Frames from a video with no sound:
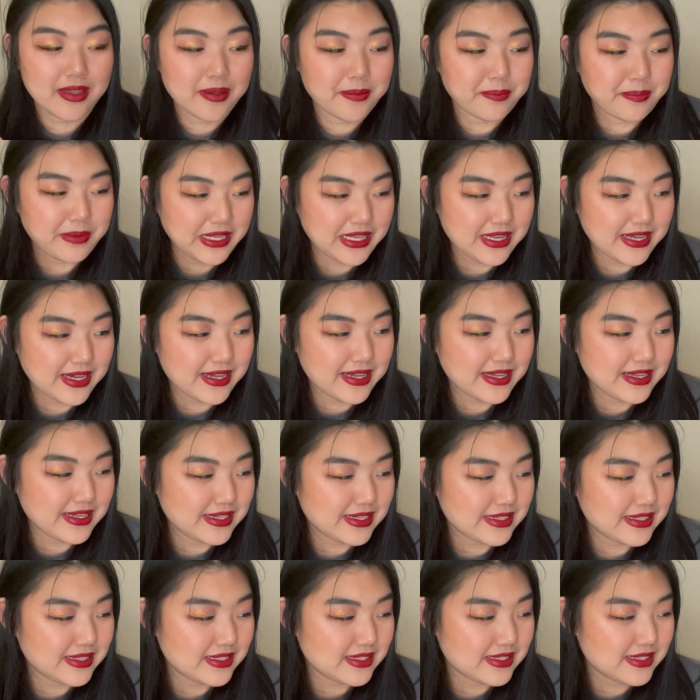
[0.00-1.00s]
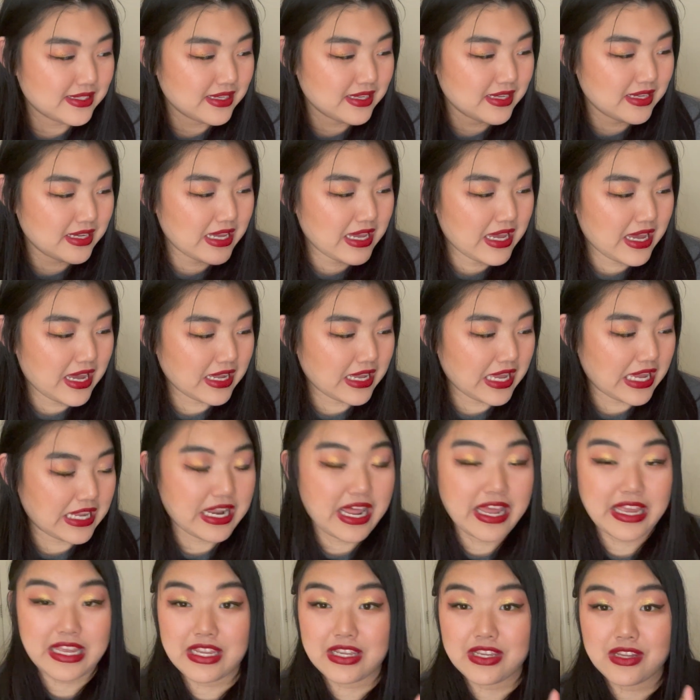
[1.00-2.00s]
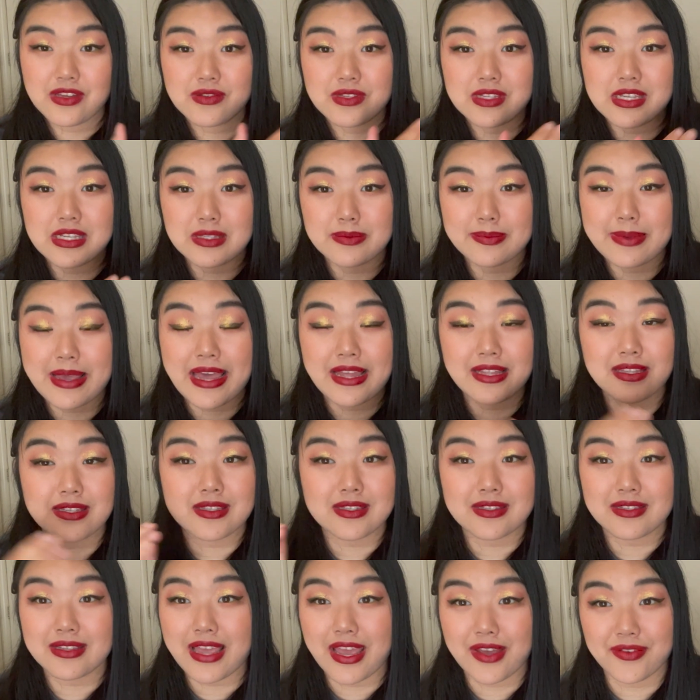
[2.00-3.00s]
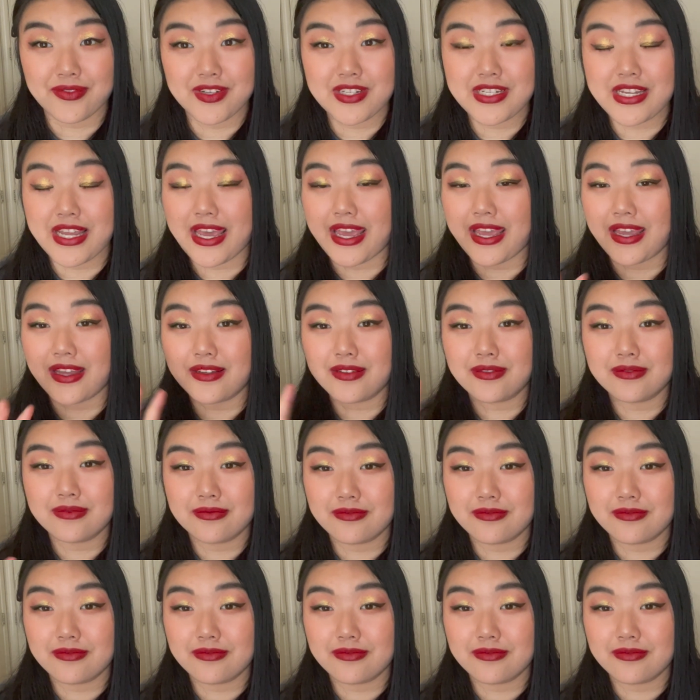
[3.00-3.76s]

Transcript: because, again, I can use these mattes every day